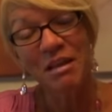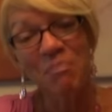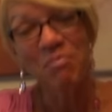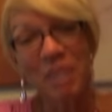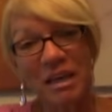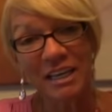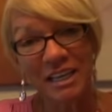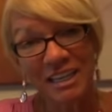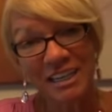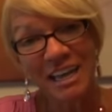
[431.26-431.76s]

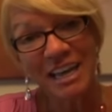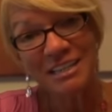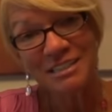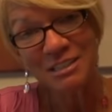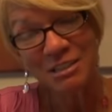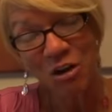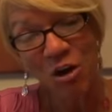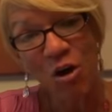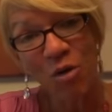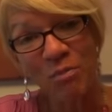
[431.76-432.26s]
make a
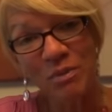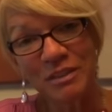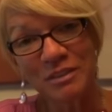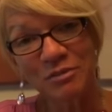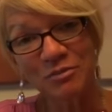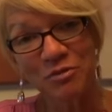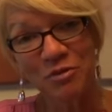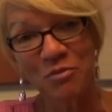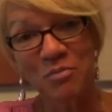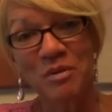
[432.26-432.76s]
nice comment
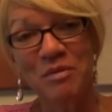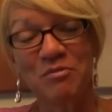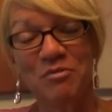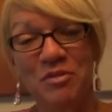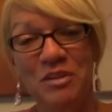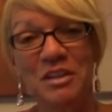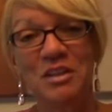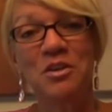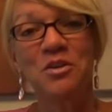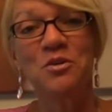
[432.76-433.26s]
from my
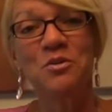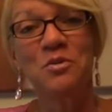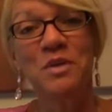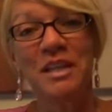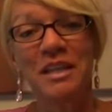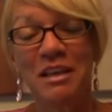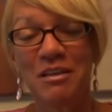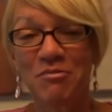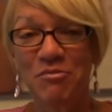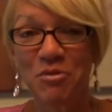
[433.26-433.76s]
video,
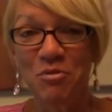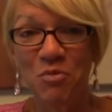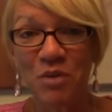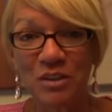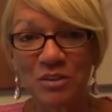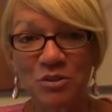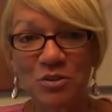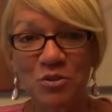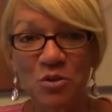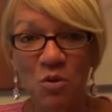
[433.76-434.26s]
and if you
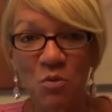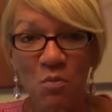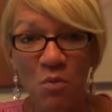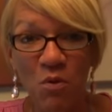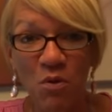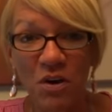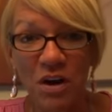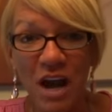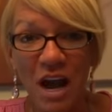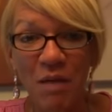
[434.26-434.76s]
want to know
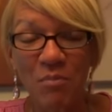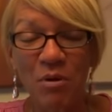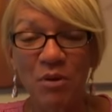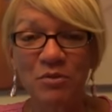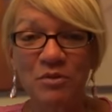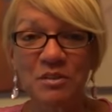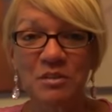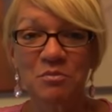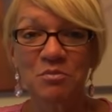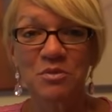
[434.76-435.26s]
more
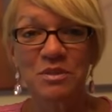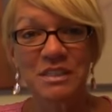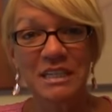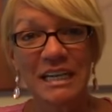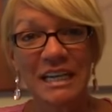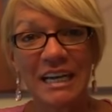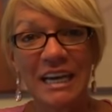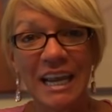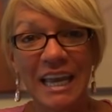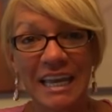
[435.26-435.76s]
about the
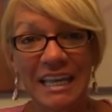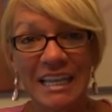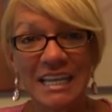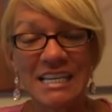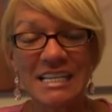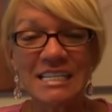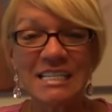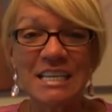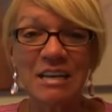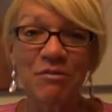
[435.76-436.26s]
Brazilian
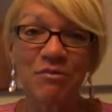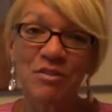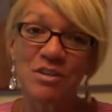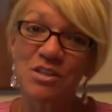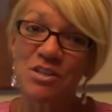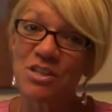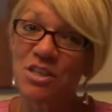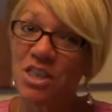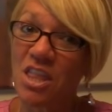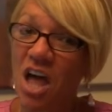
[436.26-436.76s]
ladies, if
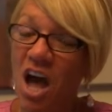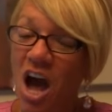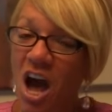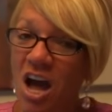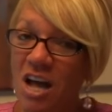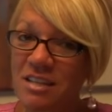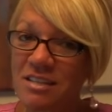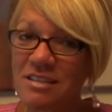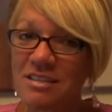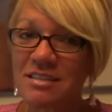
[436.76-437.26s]
it's
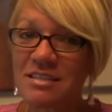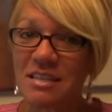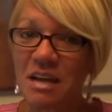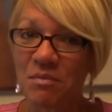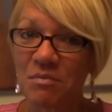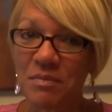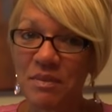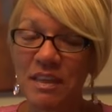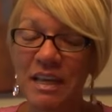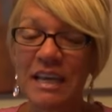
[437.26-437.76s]
not
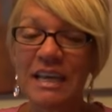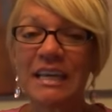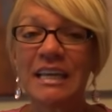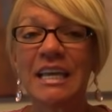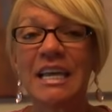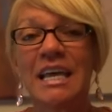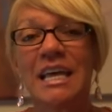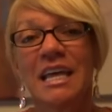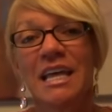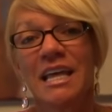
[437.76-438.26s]

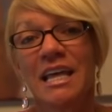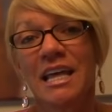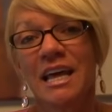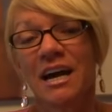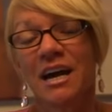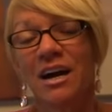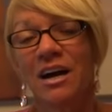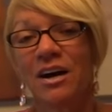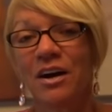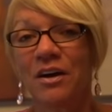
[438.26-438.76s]
something
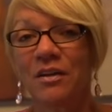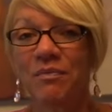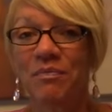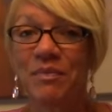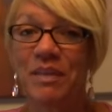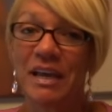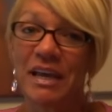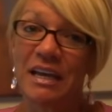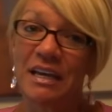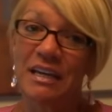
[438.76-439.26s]

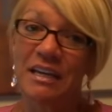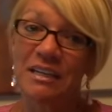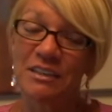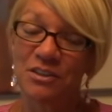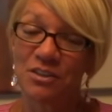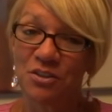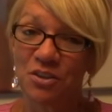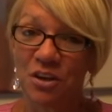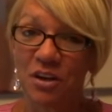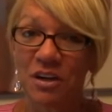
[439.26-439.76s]
that
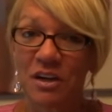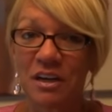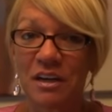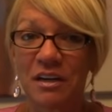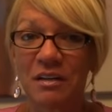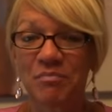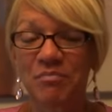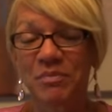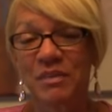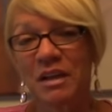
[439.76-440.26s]
is not
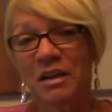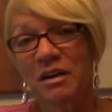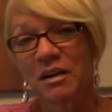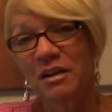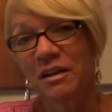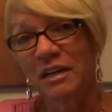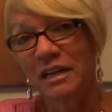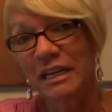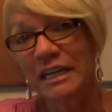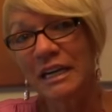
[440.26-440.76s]

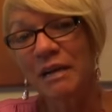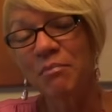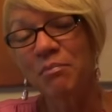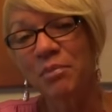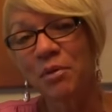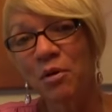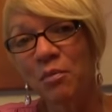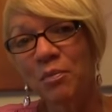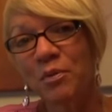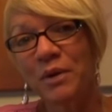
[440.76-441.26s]
an
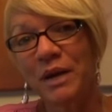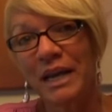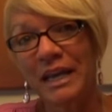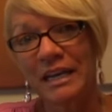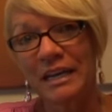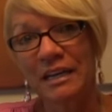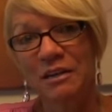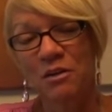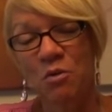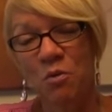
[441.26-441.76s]

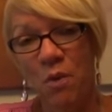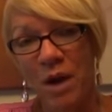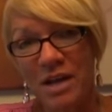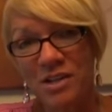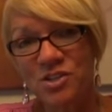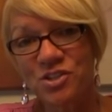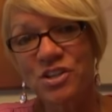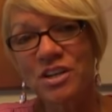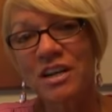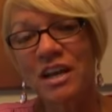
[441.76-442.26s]
appropriate
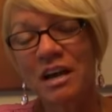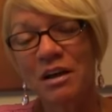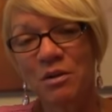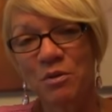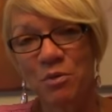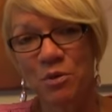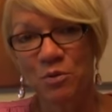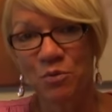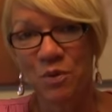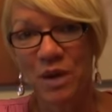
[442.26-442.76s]
question,
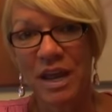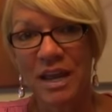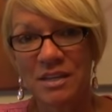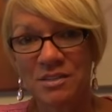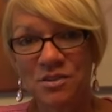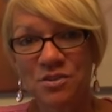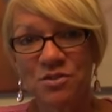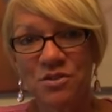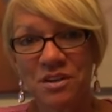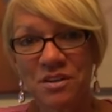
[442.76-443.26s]
I will
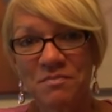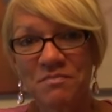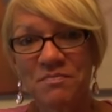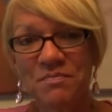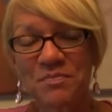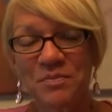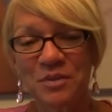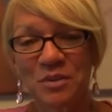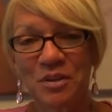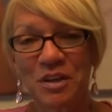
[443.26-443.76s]
answer.
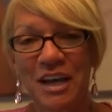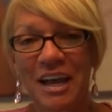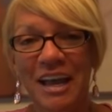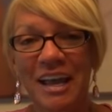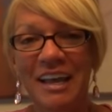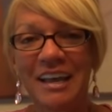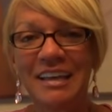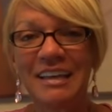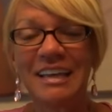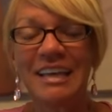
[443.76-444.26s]

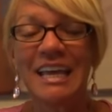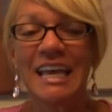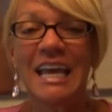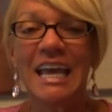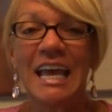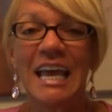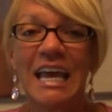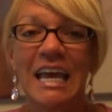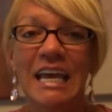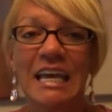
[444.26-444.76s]
Okay,
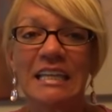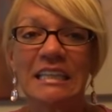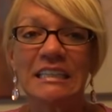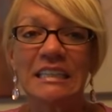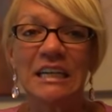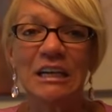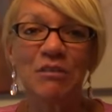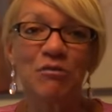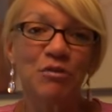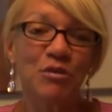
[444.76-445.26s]
and
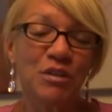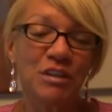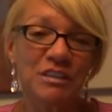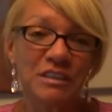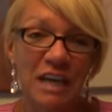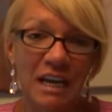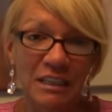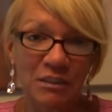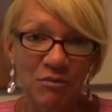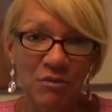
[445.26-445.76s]
if you need
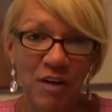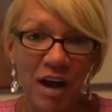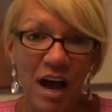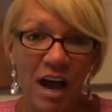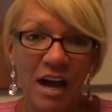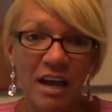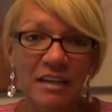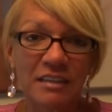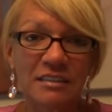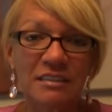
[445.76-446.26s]

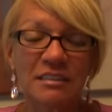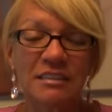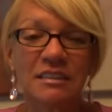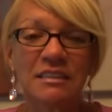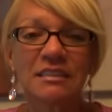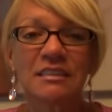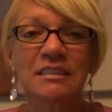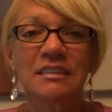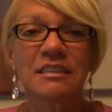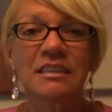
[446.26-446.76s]

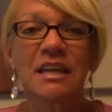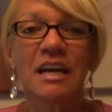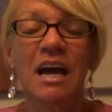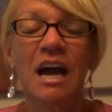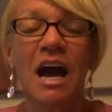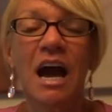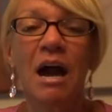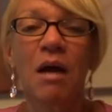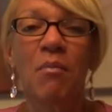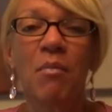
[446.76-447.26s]
advices
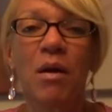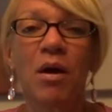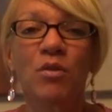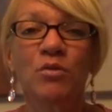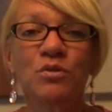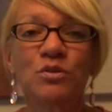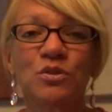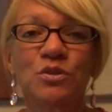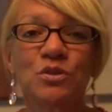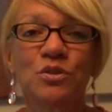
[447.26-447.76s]

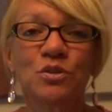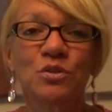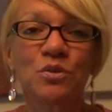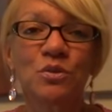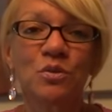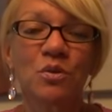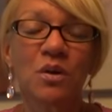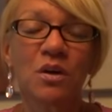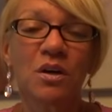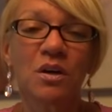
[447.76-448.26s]
about
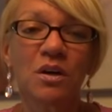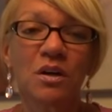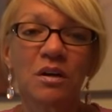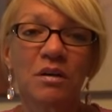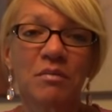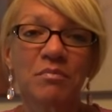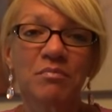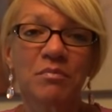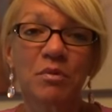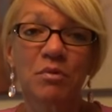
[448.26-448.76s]

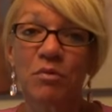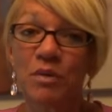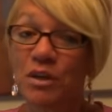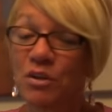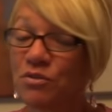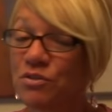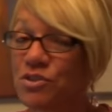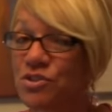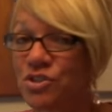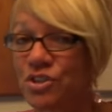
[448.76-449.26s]
to
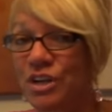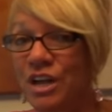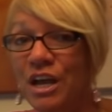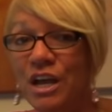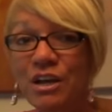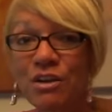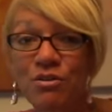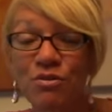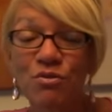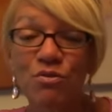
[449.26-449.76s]
Rio de
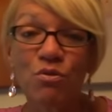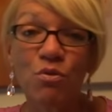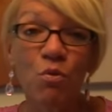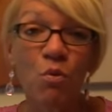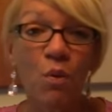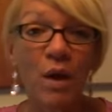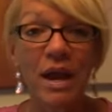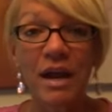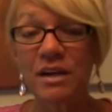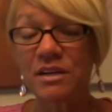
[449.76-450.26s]
Janeiro,
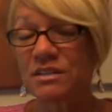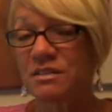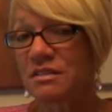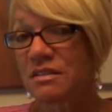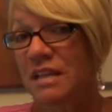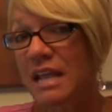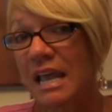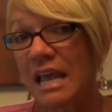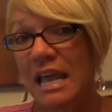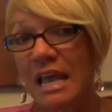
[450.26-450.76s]
where I
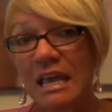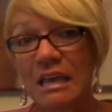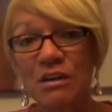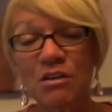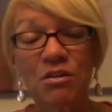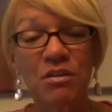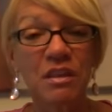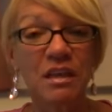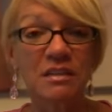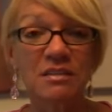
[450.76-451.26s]
stay,
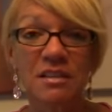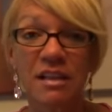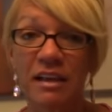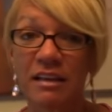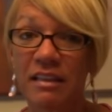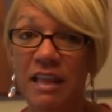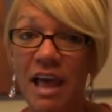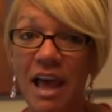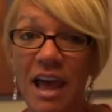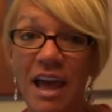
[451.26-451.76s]
or things
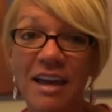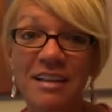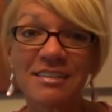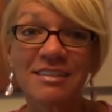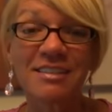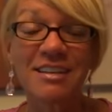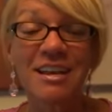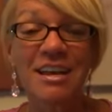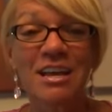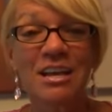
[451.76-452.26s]
like
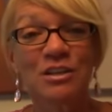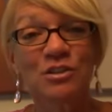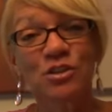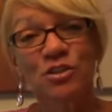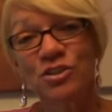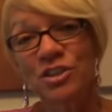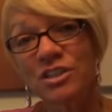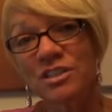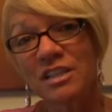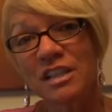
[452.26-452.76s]
that,
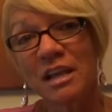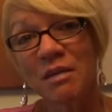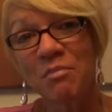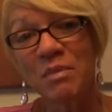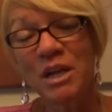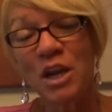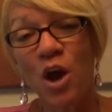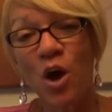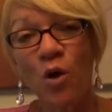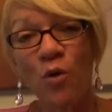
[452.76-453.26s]
so just let
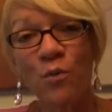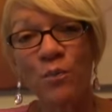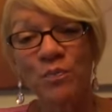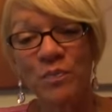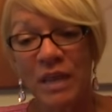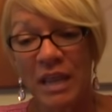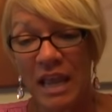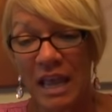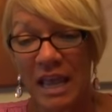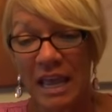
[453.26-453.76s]
me know,
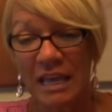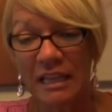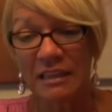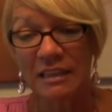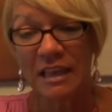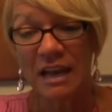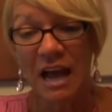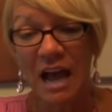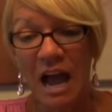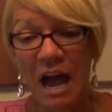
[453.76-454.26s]

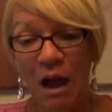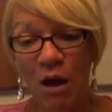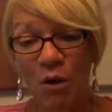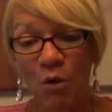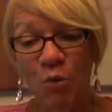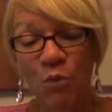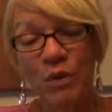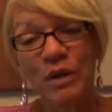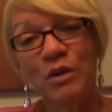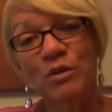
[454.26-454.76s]
and I
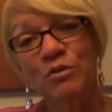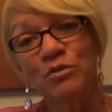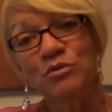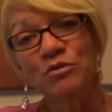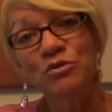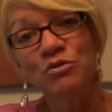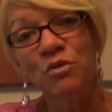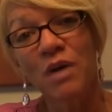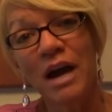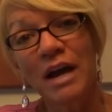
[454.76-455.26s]
will
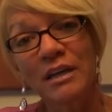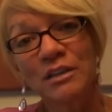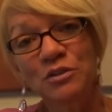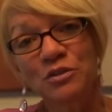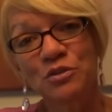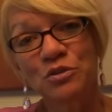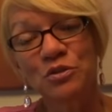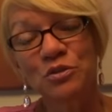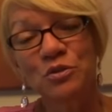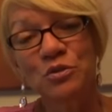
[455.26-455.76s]
try
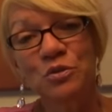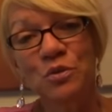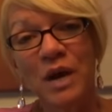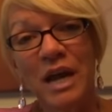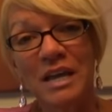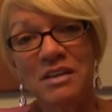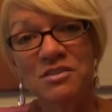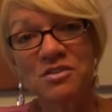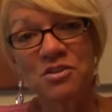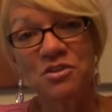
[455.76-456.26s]
to
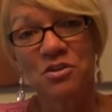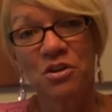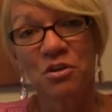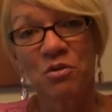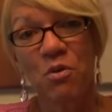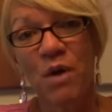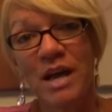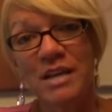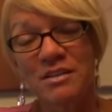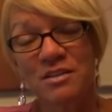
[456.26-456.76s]
answer your
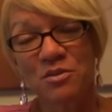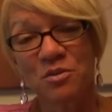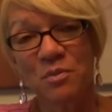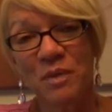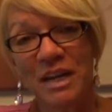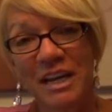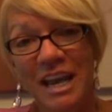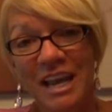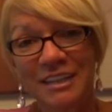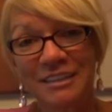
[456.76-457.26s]
question on
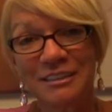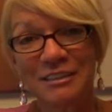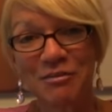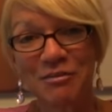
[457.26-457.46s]
my next